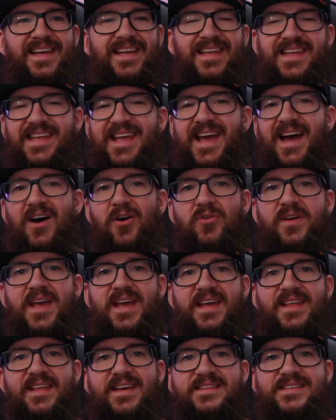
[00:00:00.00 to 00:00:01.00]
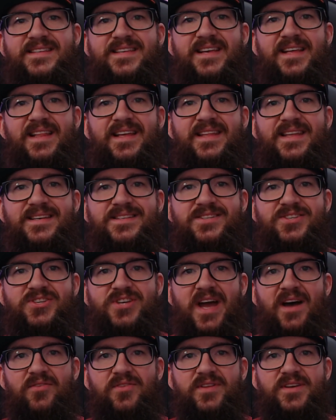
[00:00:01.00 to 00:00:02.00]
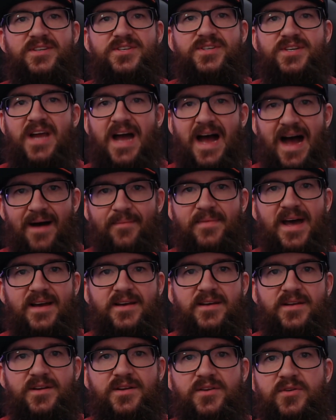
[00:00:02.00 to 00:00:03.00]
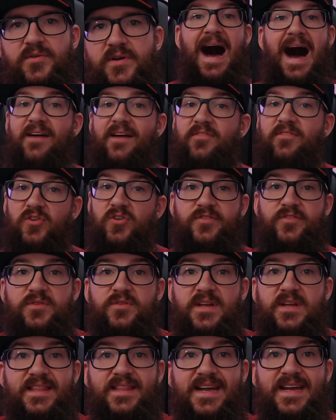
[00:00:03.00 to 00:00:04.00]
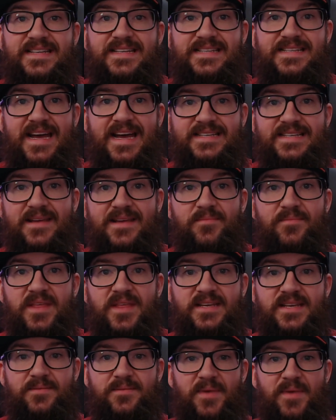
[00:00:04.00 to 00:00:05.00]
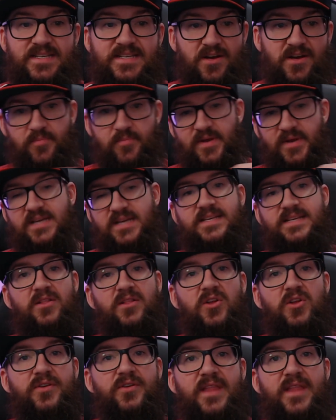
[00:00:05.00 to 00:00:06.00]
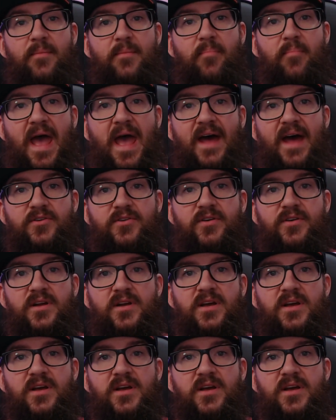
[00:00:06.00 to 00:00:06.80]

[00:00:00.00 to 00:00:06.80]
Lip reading: yeah, okay, that's silly, that's childish, I'm not gonna do it. I've also done that exact same thing to myself because I learned that pattern.